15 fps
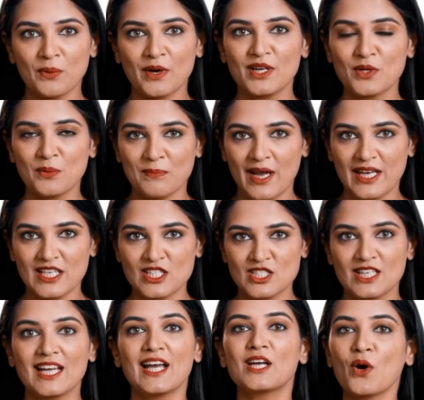well you
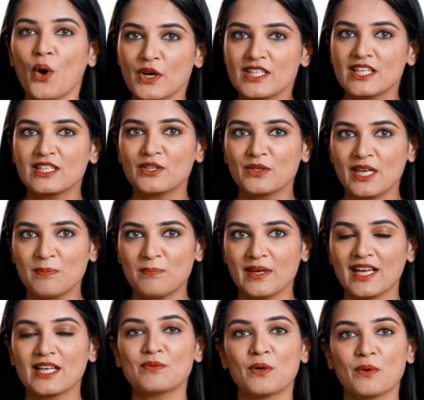manage the allotted
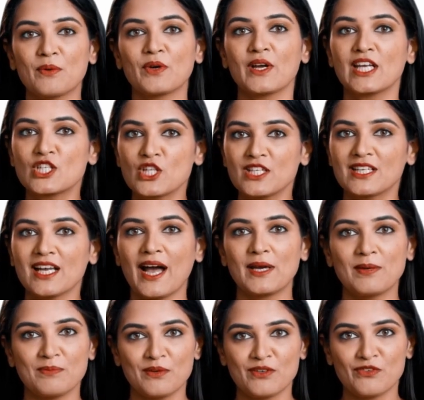3-minute preparation
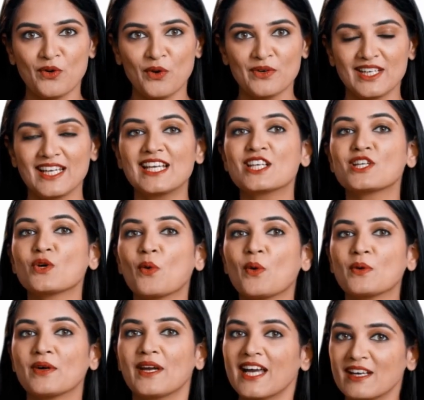time before each
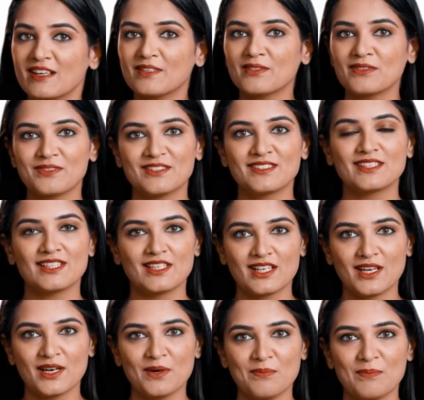role play.
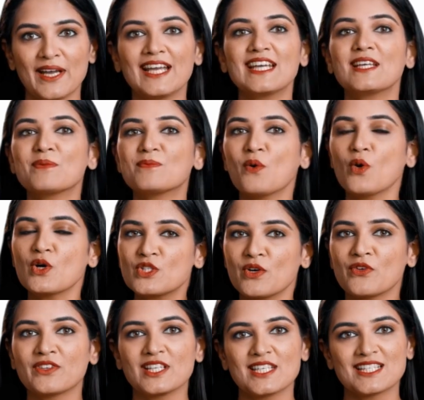Make the most
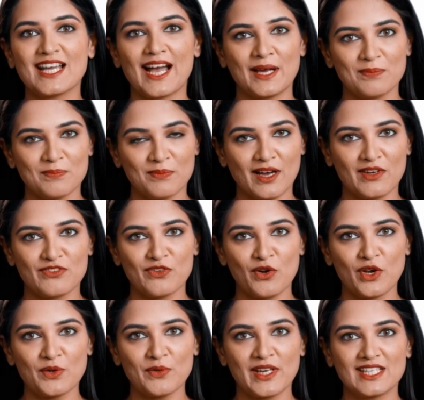of this time by
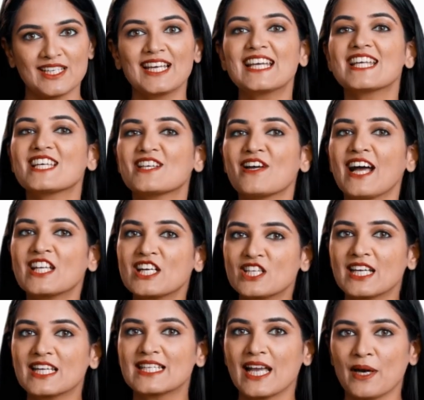following these
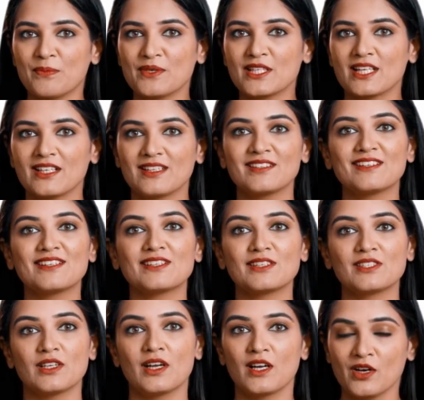strategic steps.
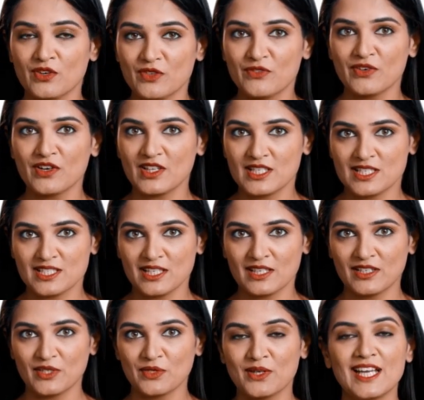First,
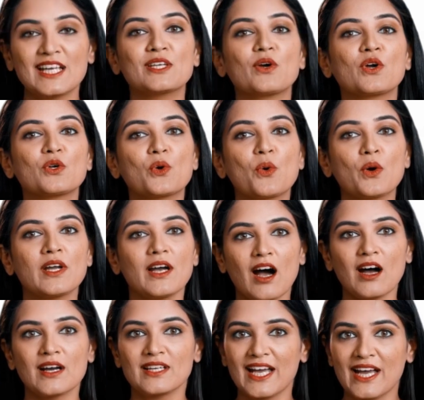read your role
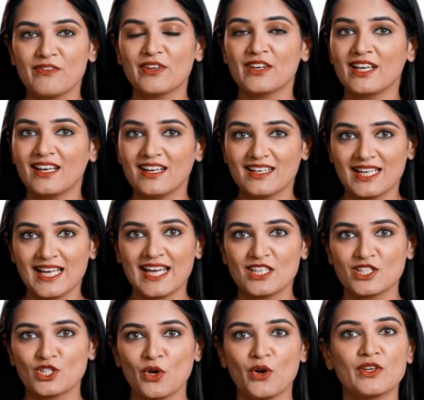card carefully,
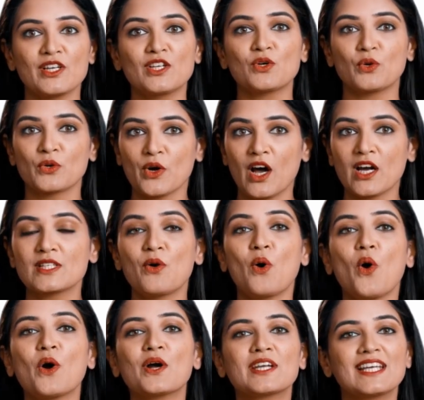ensuring you grasp
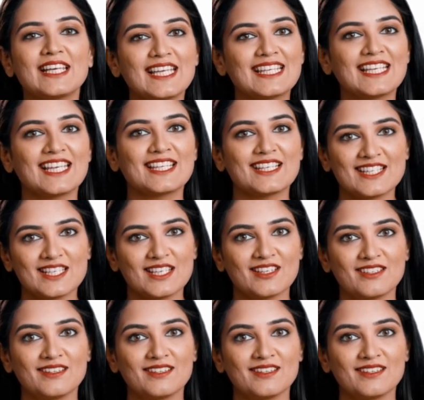all the details.